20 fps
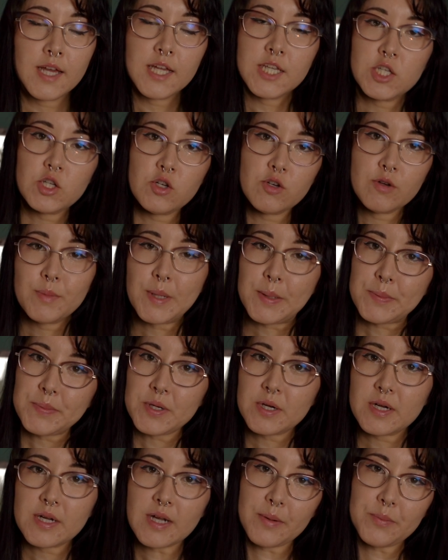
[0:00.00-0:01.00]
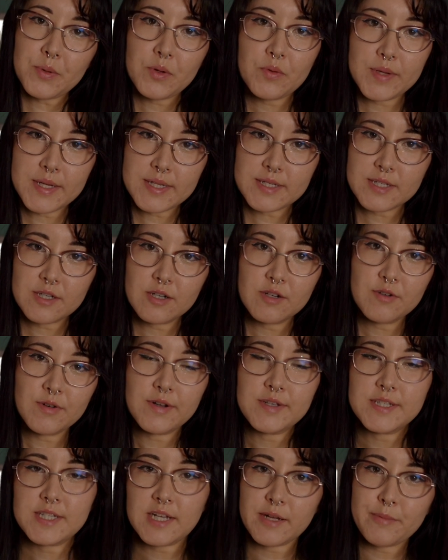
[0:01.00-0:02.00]
Do you remember a couple weeks ago
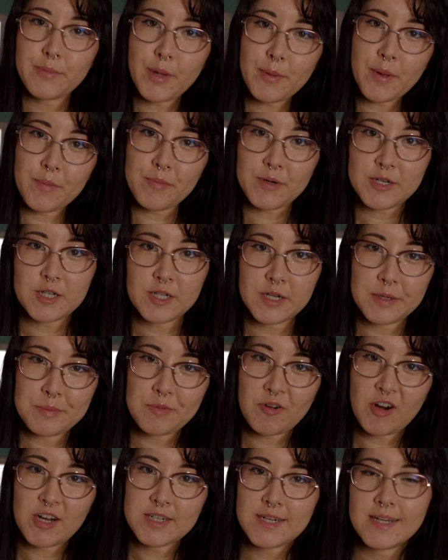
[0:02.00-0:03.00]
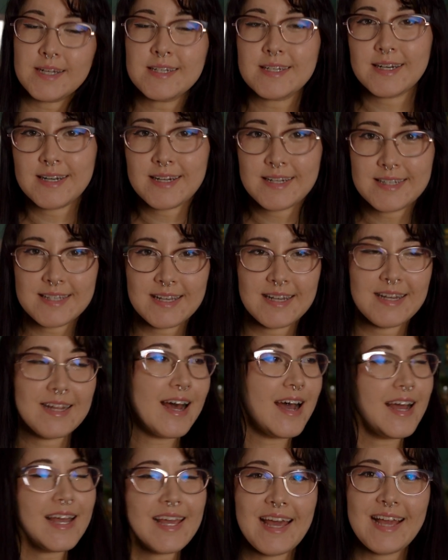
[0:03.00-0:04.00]
when I was talking about my Bridgerton project and I said,
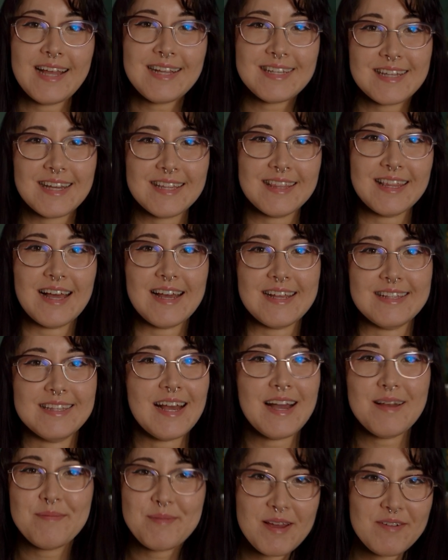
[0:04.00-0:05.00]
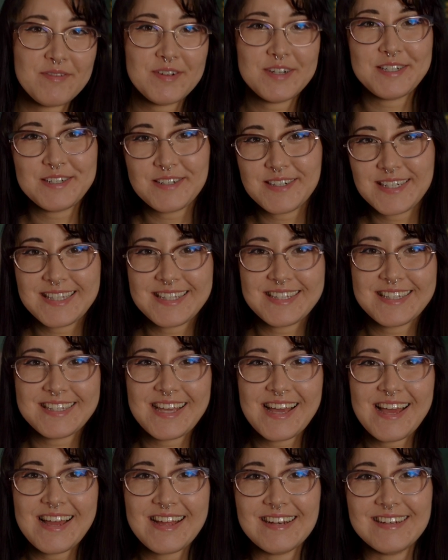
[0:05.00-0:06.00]
I hate deadlines, I'm never doing this
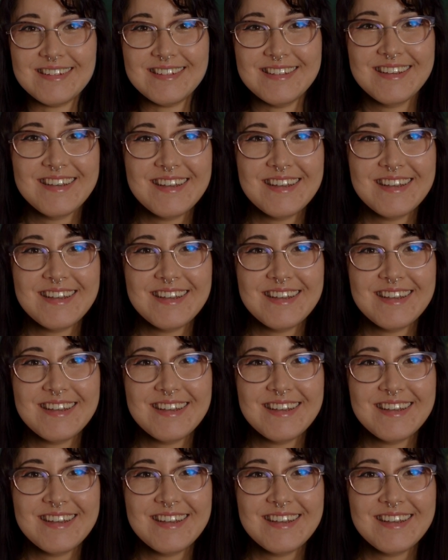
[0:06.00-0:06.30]
again?